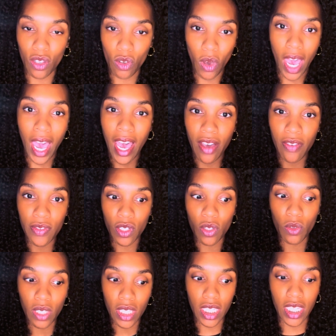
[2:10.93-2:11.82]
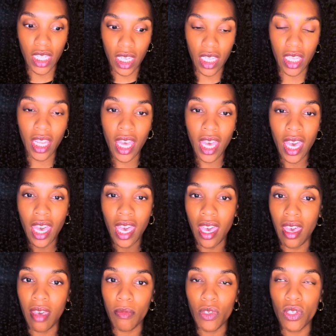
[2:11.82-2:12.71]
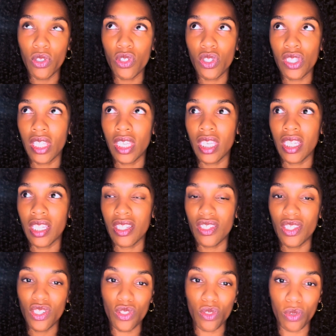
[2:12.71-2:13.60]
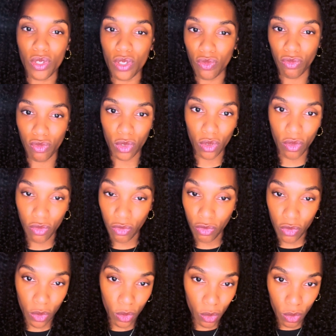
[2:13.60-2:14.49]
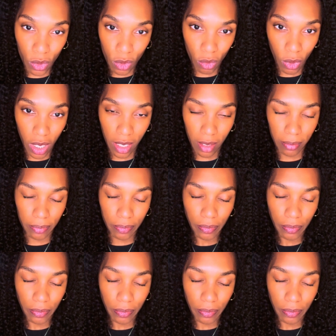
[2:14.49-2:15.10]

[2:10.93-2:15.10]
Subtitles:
You have to eat it, and usually in citrus fruits, right?